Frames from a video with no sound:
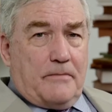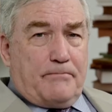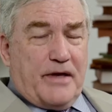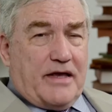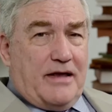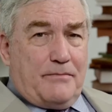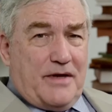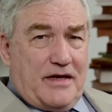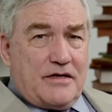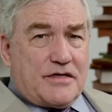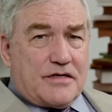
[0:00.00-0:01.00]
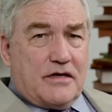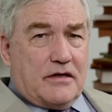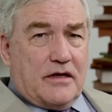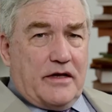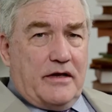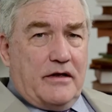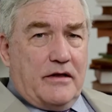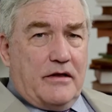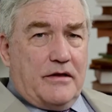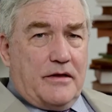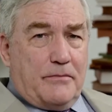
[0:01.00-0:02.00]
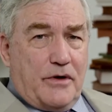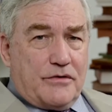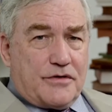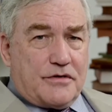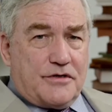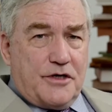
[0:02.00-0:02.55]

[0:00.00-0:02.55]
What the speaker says: became instantly the most